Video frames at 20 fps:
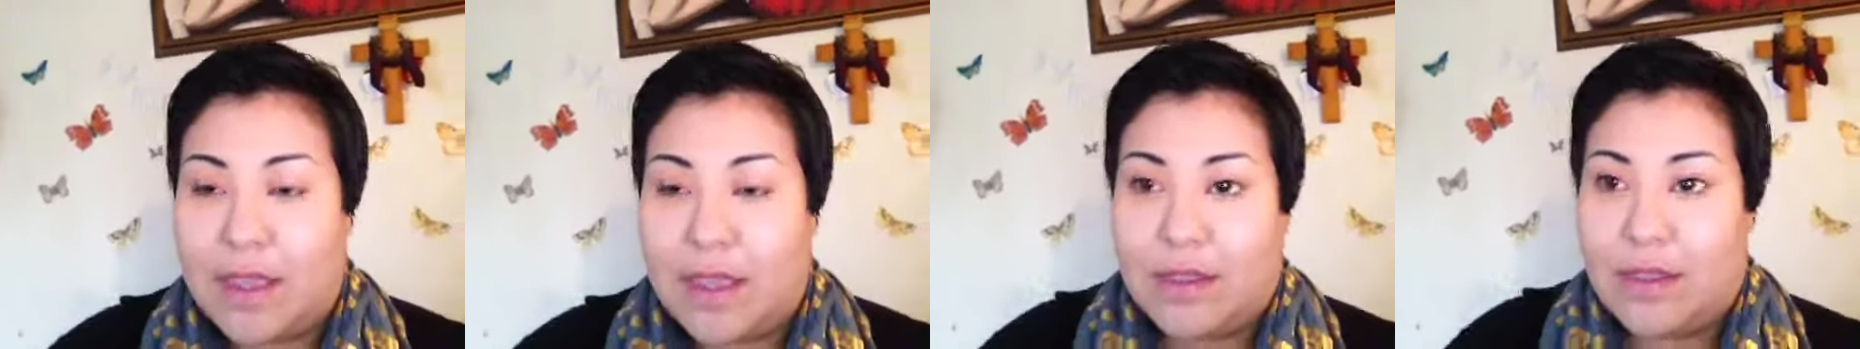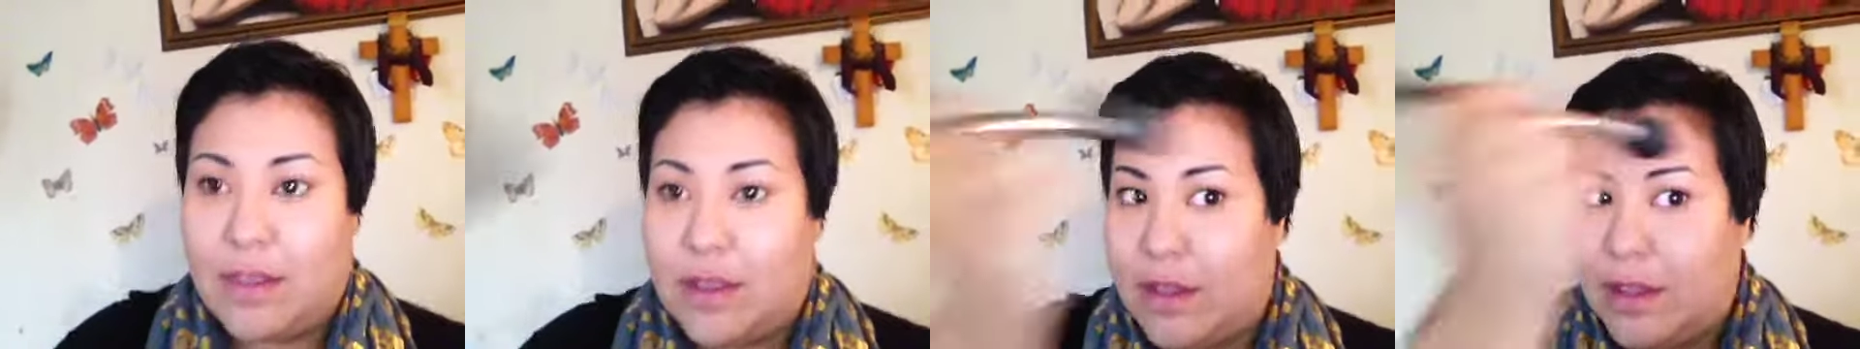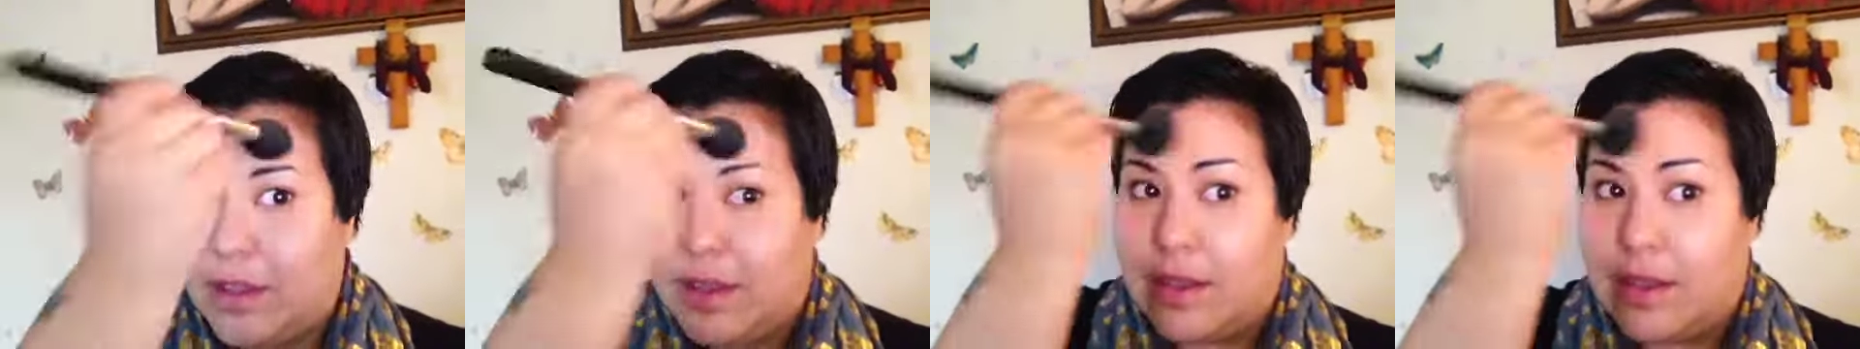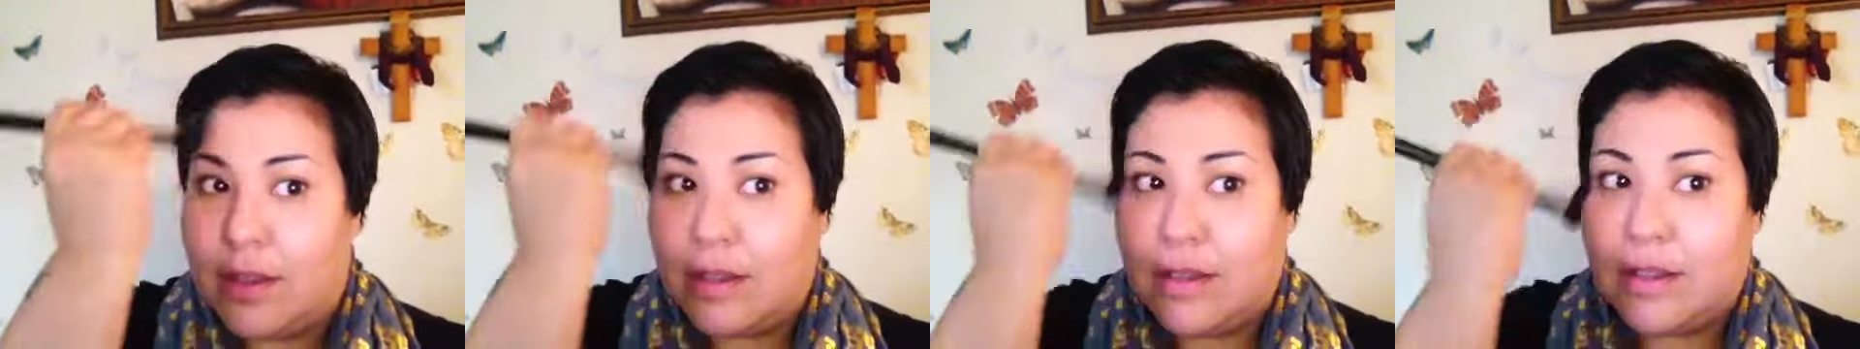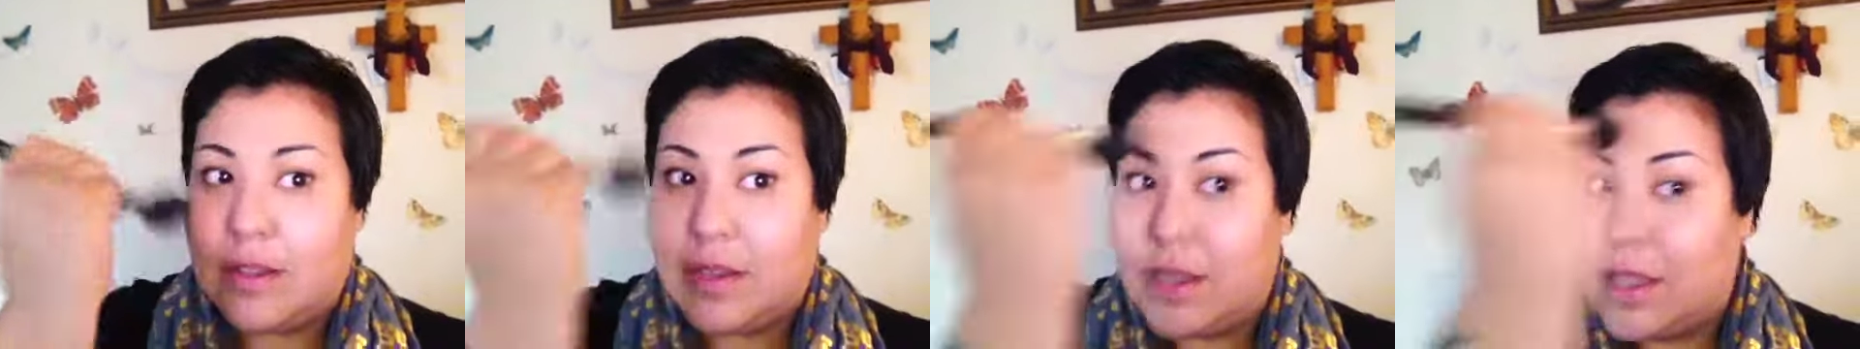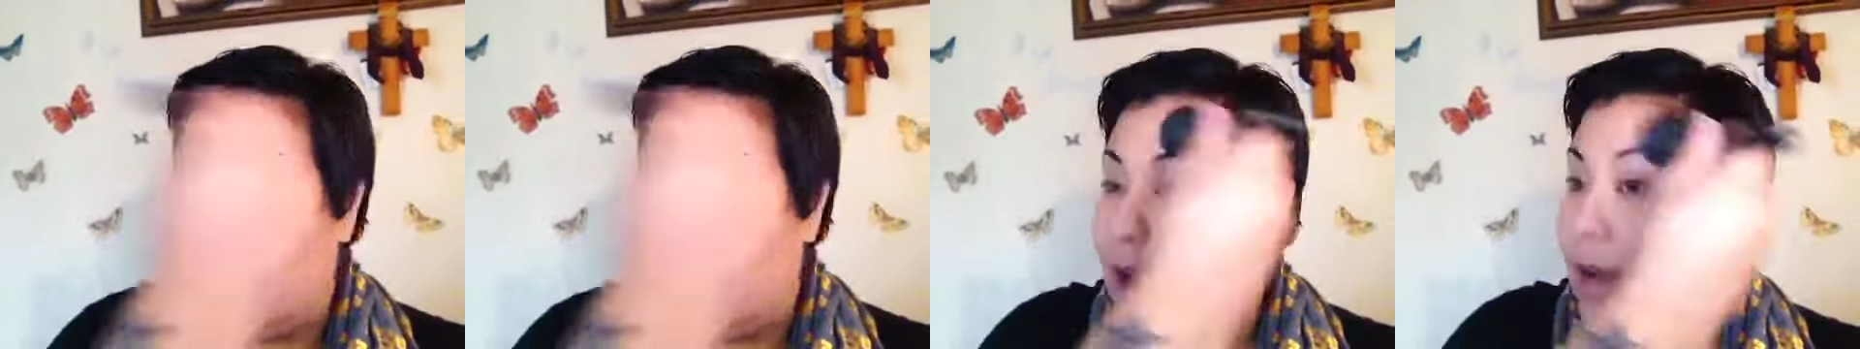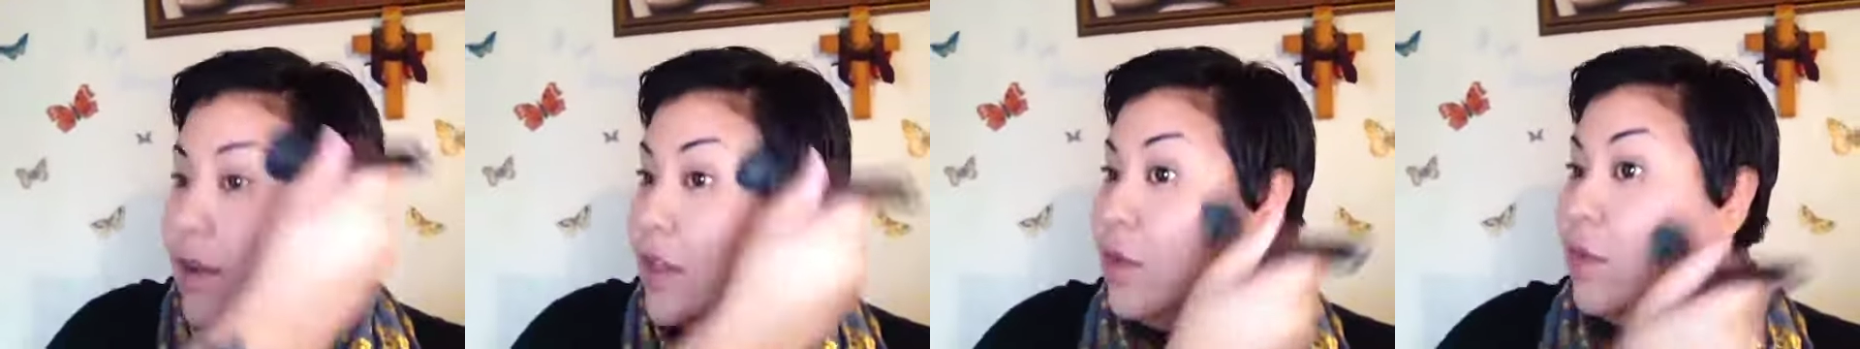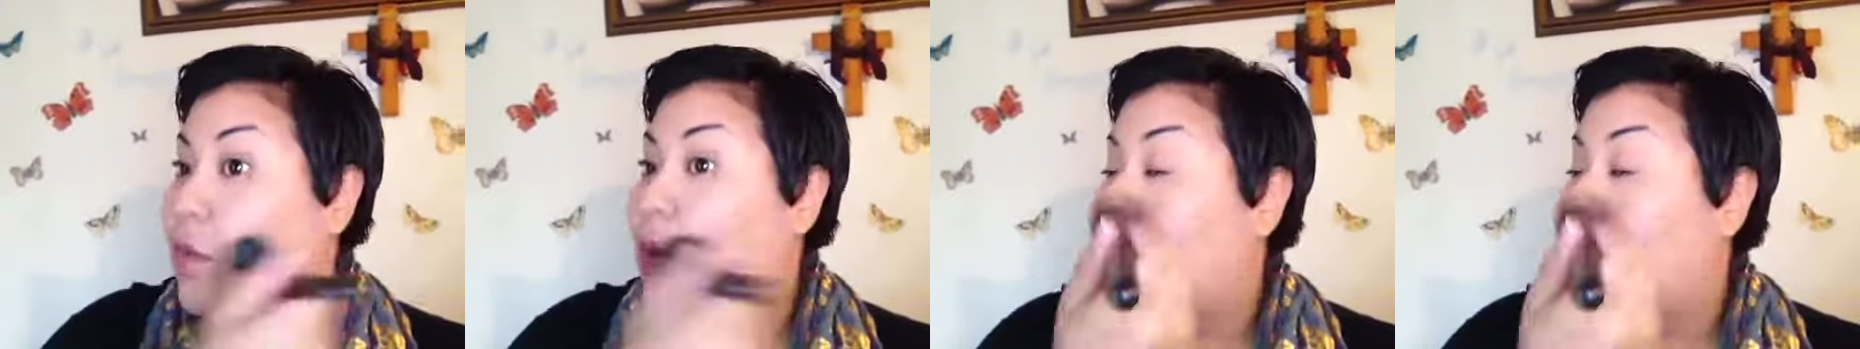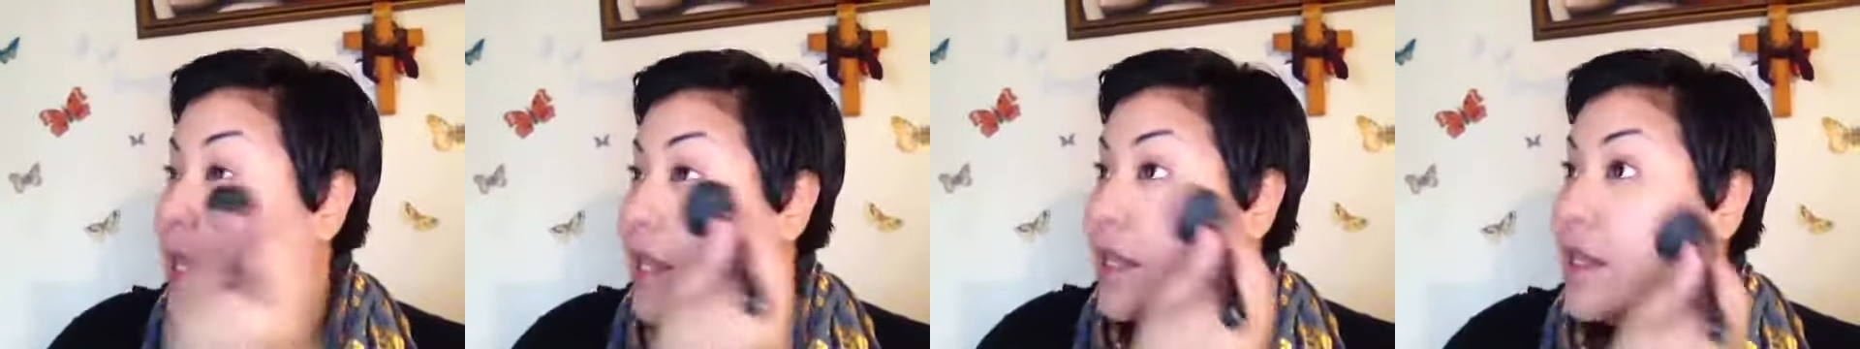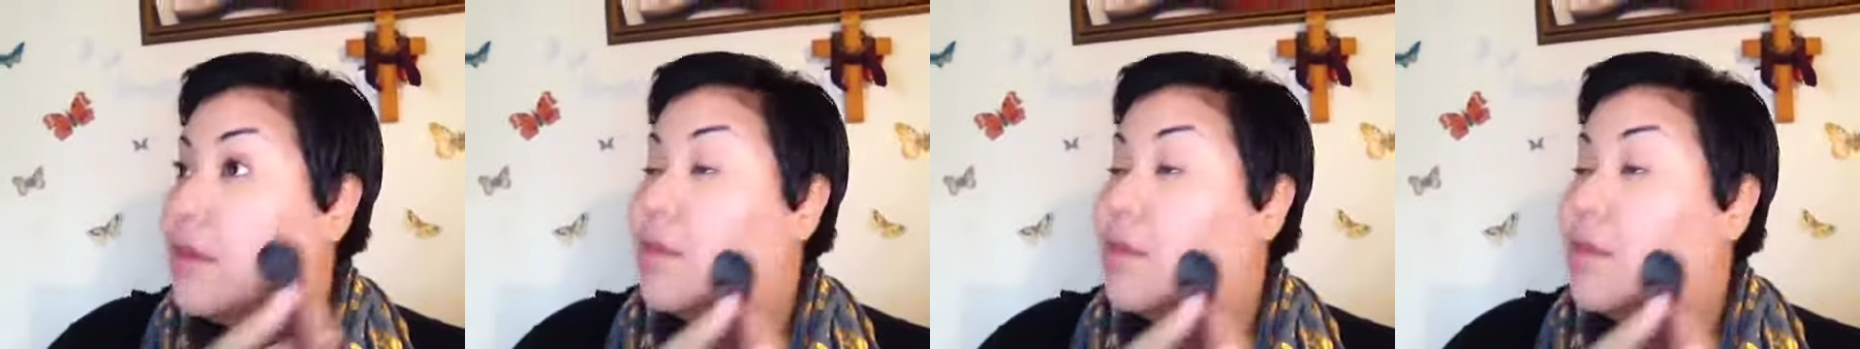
it look how you want it.